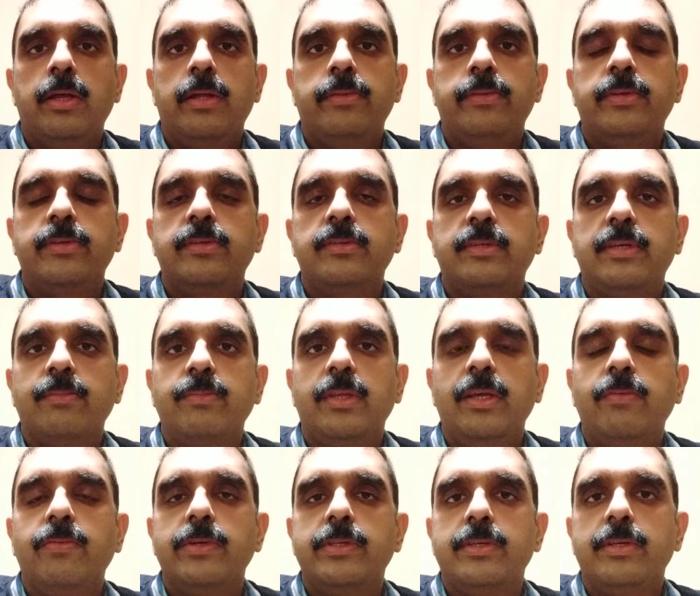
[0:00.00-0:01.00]
This is something
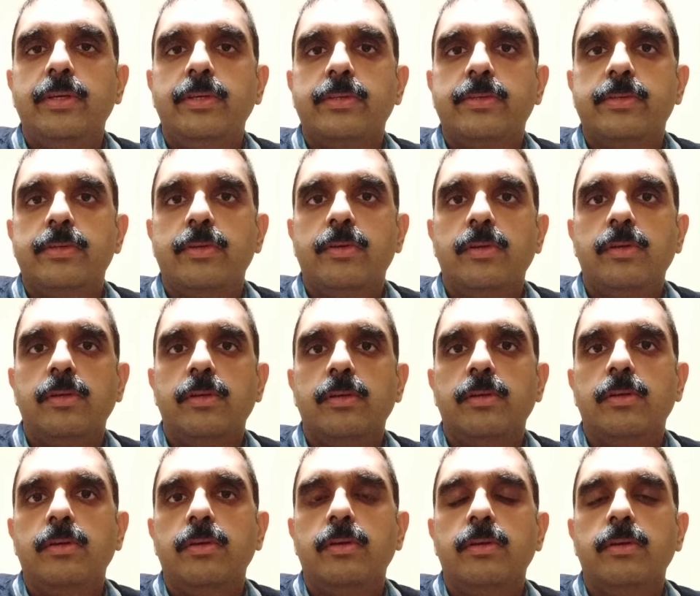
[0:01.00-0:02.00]
which is
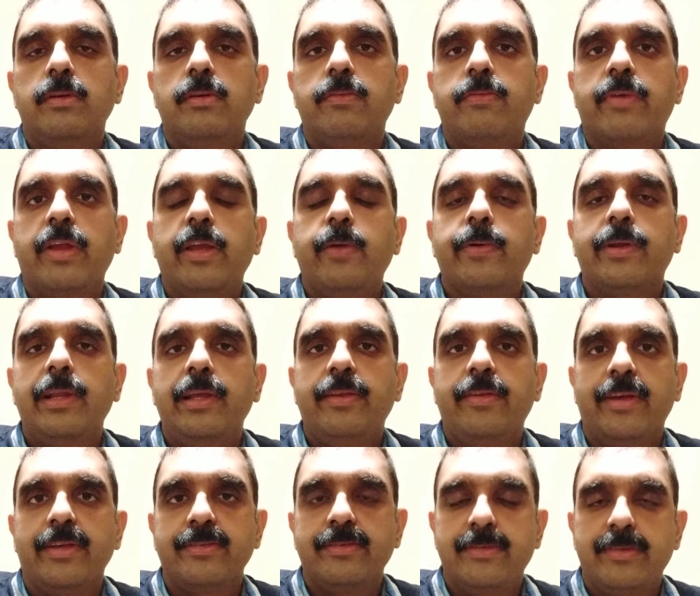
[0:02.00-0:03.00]
frequently
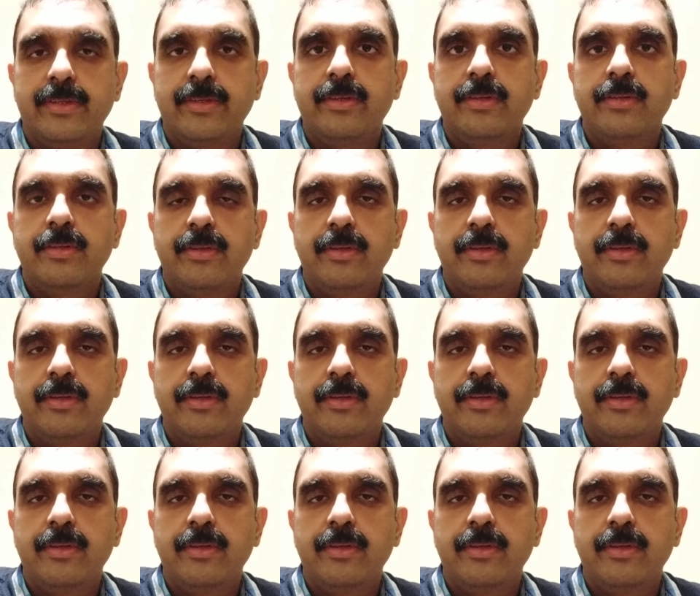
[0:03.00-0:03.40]
tested